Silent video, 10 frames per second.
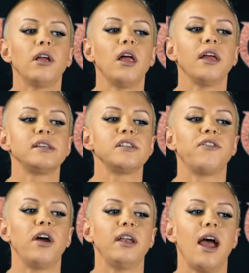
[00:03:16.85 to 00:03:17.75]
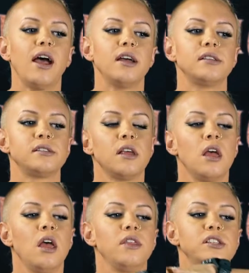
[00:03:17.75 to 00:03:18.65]
parallel is defined
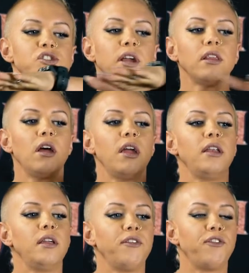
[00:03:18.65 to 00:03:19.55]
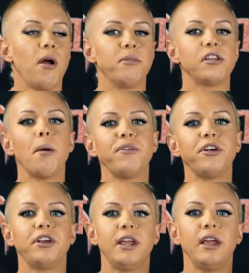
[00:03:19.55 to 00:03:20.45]
as the straight line from the top
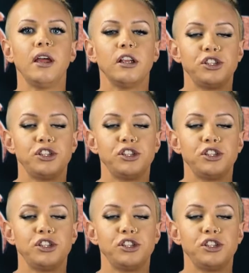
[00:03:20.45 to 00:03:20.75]
of your knee